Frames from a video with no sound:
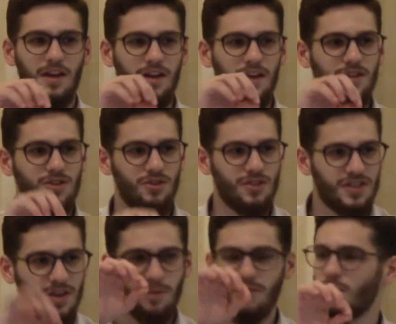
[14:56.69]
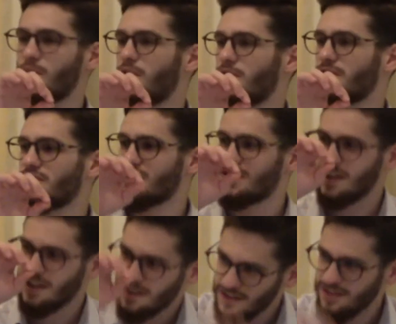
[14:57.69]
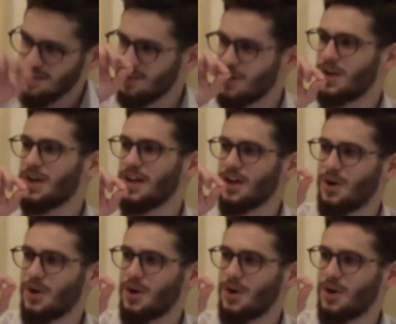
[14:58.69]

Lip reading: he took some of the water, just like a